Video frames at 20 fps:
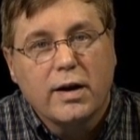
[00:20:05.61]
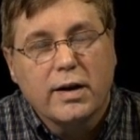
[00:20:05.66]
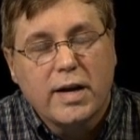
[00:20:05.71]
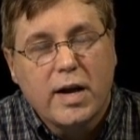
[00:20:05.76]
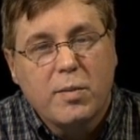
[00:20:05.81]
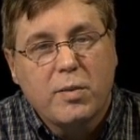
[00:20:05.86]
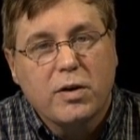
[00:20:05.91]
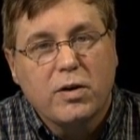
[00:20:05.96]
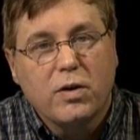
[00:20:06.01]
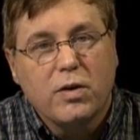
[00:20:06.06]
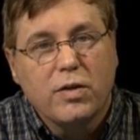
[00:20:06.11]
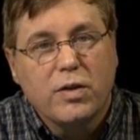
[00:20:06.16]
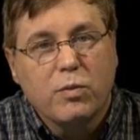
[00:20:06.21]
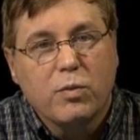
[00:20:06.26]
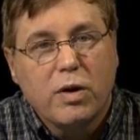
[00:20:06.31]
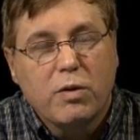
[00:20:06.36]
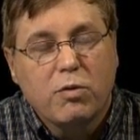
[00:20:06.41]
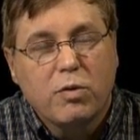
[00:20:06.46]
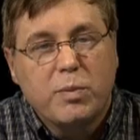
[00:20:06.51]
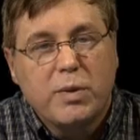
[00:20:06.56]
chemical
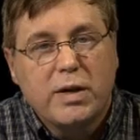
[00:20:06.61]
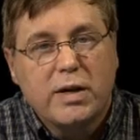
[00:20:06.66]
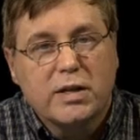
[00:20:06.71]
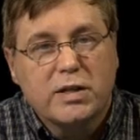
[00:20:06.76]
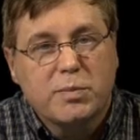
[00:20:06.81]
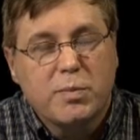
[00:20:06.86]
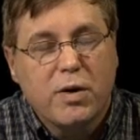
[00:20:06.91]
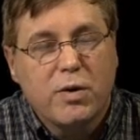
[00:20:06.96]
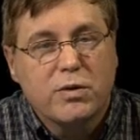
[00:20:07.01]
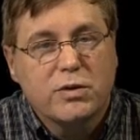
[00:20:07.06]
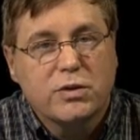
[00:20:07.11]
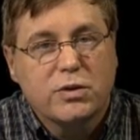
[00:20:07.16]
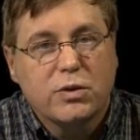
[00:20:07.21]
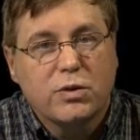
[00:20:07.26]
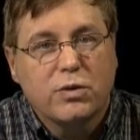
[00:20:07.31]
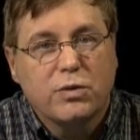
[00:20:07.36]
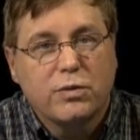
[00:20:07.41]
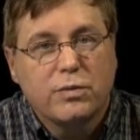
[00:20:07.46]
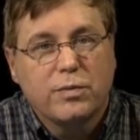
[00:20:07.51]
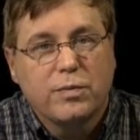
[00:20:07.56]
that we would be exposed
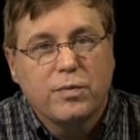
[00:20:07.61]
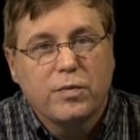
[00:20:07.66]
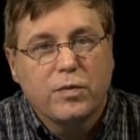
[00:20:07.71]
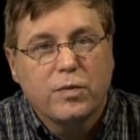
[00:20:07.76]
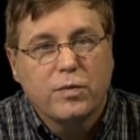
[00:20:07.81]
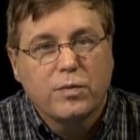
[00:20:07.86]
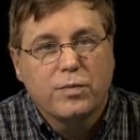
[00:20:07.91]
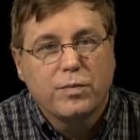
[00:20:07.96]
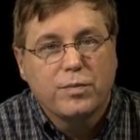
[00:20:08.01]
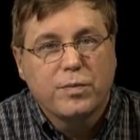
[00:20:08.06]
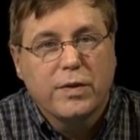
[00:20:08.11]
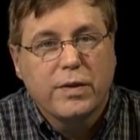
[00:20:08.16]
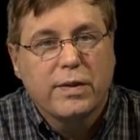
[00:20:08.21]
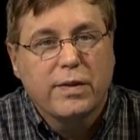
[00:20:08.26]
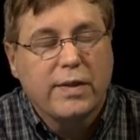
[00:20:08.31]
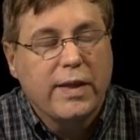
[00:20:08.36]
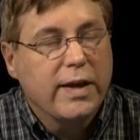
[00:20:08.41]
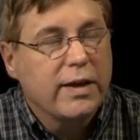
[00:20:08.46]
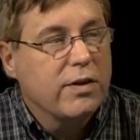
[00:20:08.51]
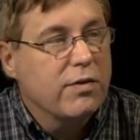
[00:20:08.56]
to.
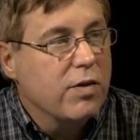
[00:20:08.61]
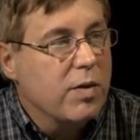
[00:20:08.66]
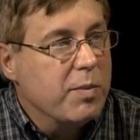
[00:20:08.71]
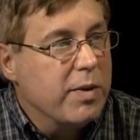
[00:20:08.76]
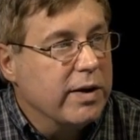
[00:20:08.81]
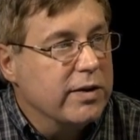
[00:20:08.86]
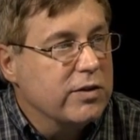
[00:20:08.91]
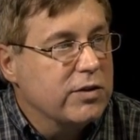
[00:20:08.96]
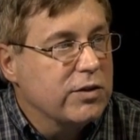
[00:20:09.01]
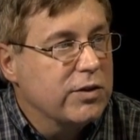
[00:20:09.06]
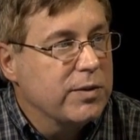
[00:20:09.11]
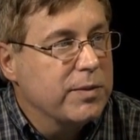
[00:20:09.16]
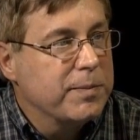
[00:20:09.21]
Thank you very much.